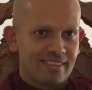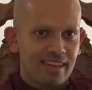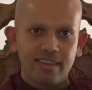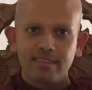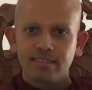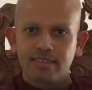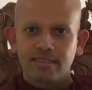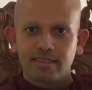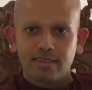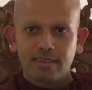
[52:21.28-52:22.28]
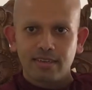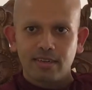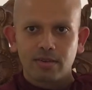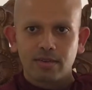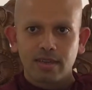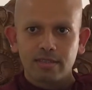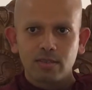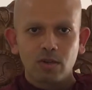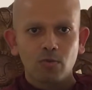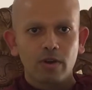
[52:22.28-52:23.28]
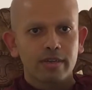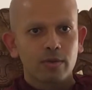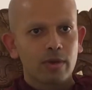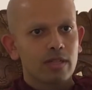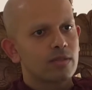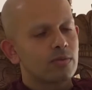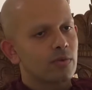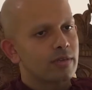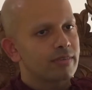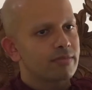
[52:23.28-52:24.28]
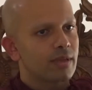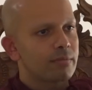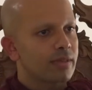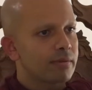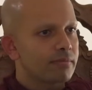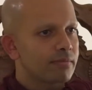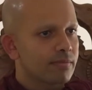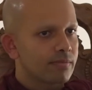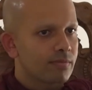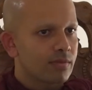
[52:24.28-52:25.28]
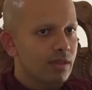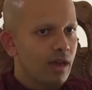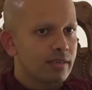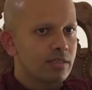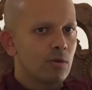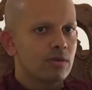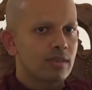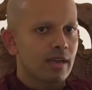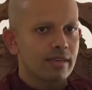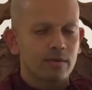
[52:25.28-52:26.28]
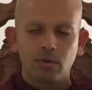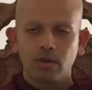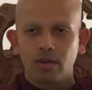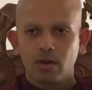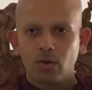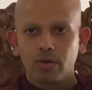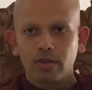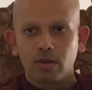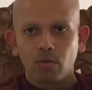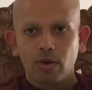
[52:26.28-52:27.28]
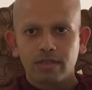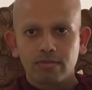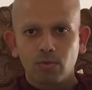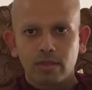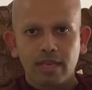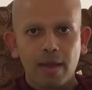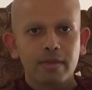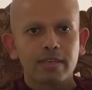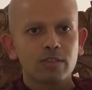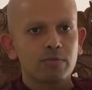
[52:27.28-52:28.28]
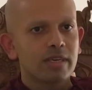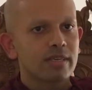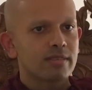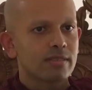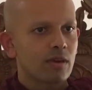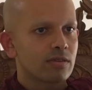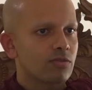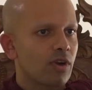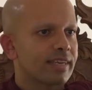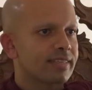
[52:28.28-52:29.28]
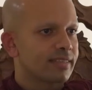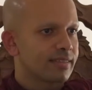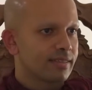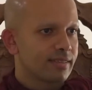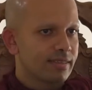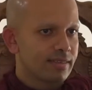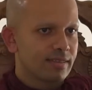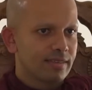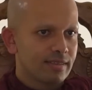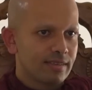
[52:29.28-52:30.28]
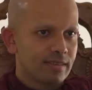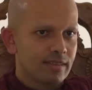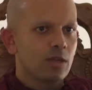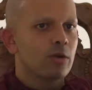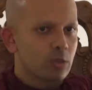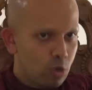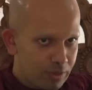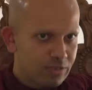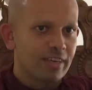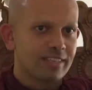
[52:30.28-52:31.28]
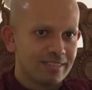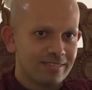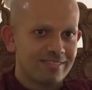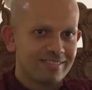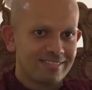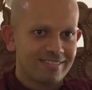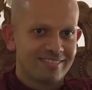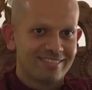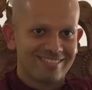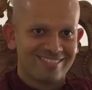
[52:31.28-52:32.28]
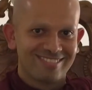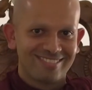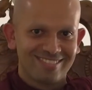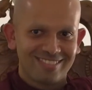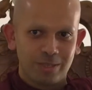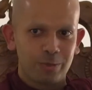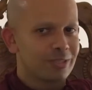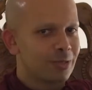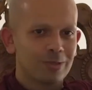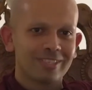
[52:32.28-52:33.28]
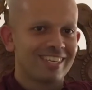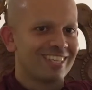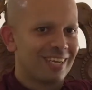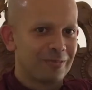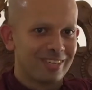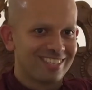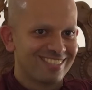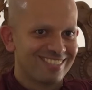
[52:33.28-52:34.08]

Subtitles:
And, let's not worry. Well, what if something I don't like? What if what's happening to me is not right? No, it's always right. You just don't see it that way.